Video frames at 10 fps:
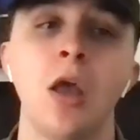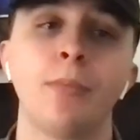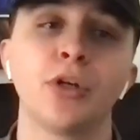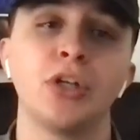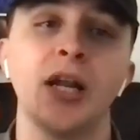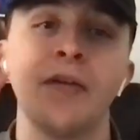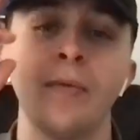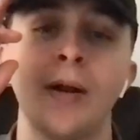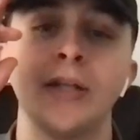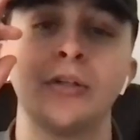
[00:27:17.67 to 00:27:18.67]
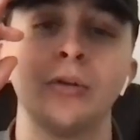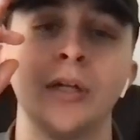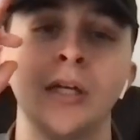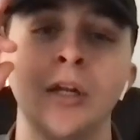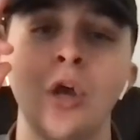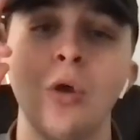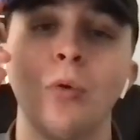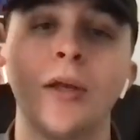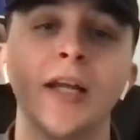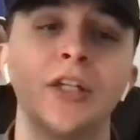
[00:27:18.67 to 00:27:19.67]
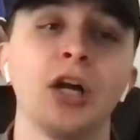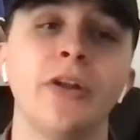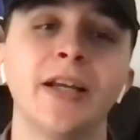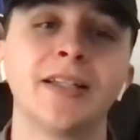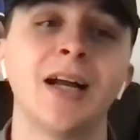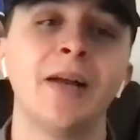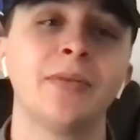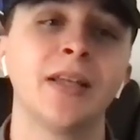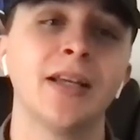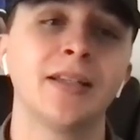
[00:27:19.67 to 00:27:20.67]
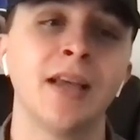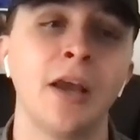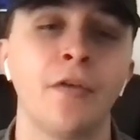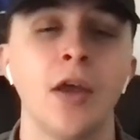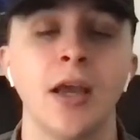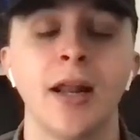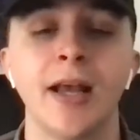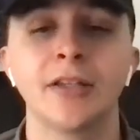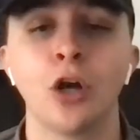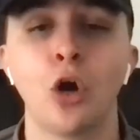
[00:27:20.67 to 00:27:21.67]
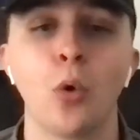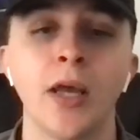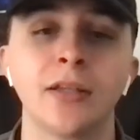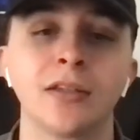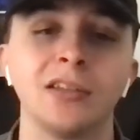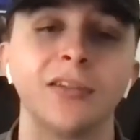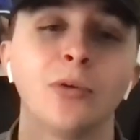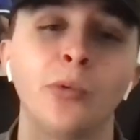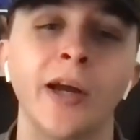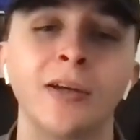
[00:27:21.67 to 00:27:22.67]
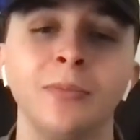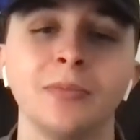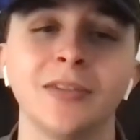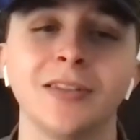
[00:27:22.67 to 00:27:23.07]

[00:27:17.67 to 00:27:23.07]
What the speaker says: Appreciate everybody tuning in. We'll catch y'all next time. Stay safe. And as always, wreck 'em.